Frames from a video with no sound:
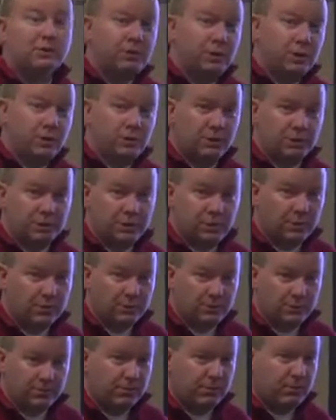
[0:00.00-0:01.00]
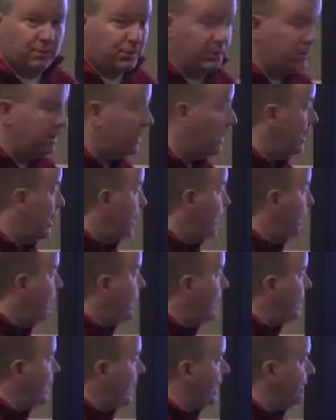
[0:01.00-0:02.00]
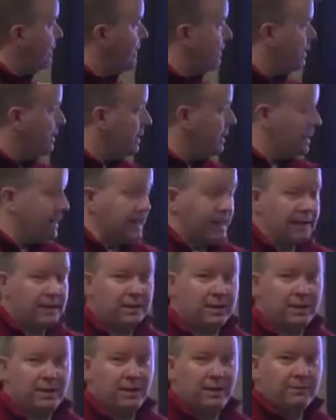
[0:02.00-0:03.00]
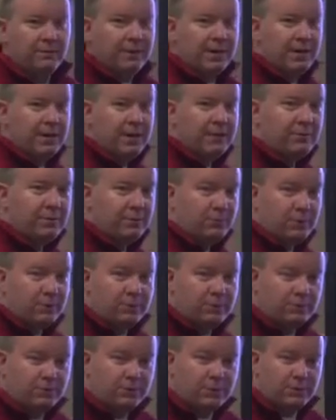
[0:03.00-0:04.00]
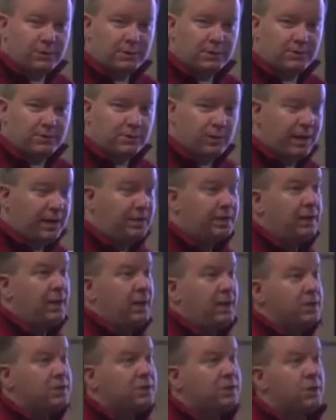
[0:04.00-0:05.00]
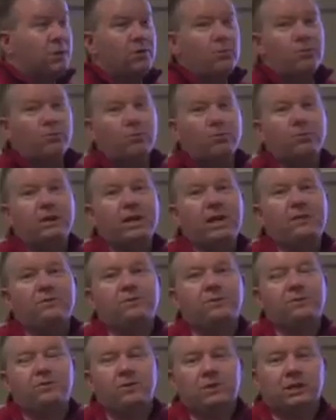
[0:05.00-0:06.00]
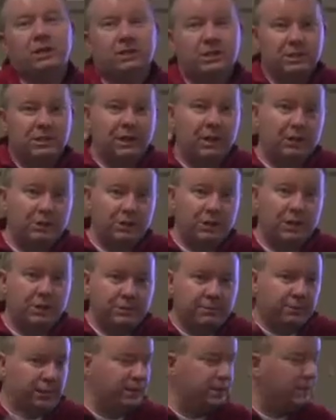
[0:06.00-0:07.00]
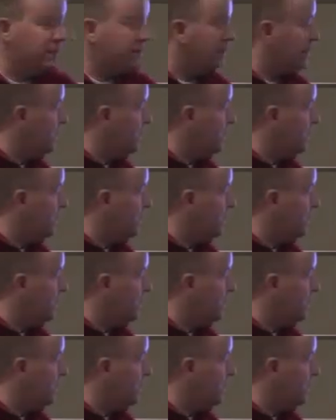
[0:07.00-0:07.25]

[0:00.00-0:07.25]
told us it was important. They gave it money. They gave it resources, right? So we have to trust their judgment